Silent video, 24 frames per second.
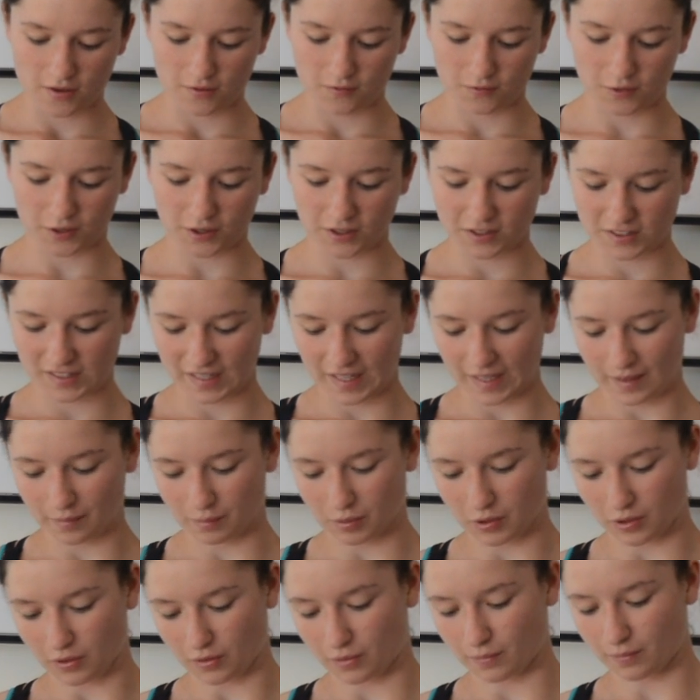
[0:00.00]
For
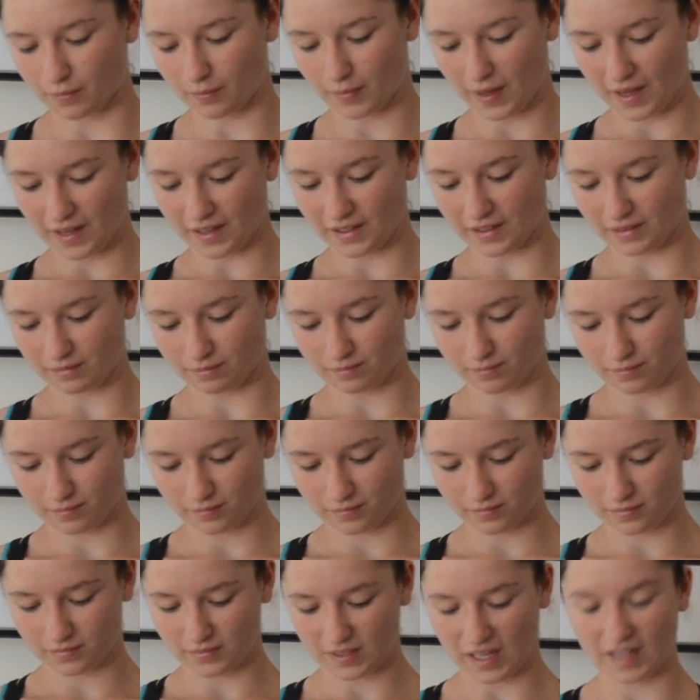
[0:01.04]
example, my
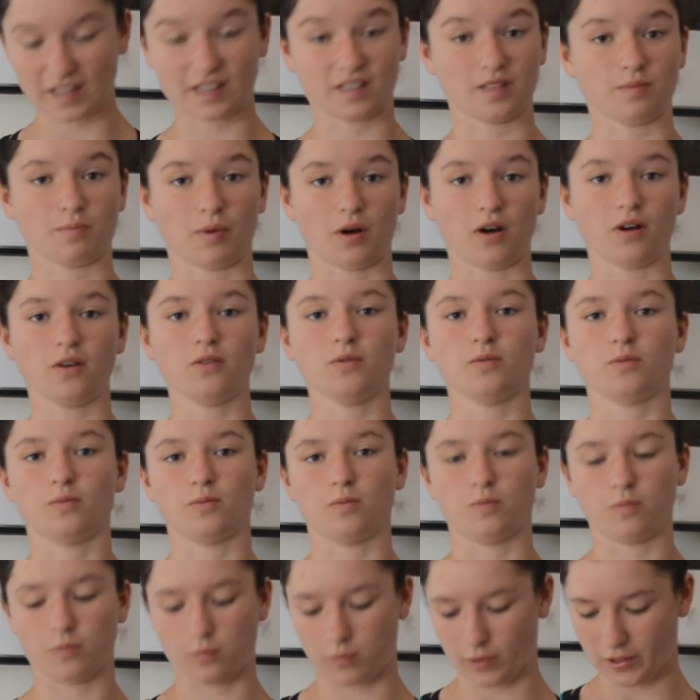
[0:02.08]
tennis ball
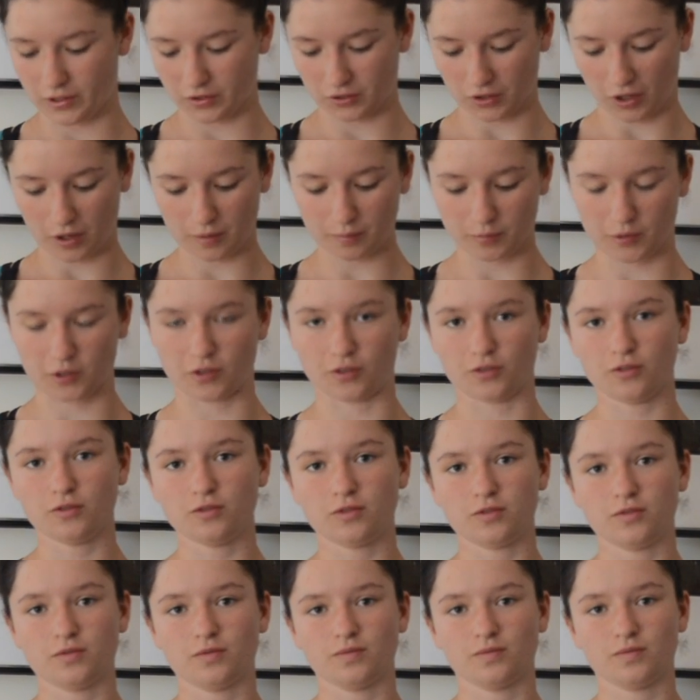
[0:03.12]
will not
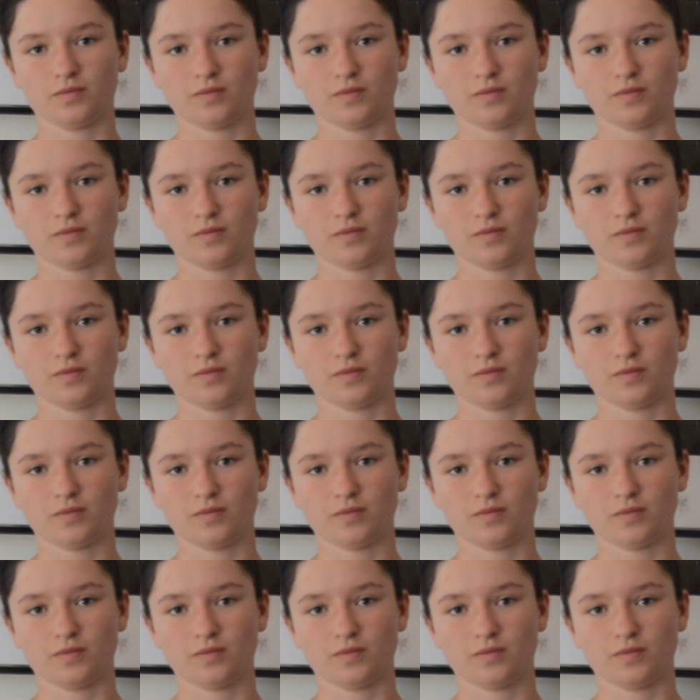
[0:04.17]
move,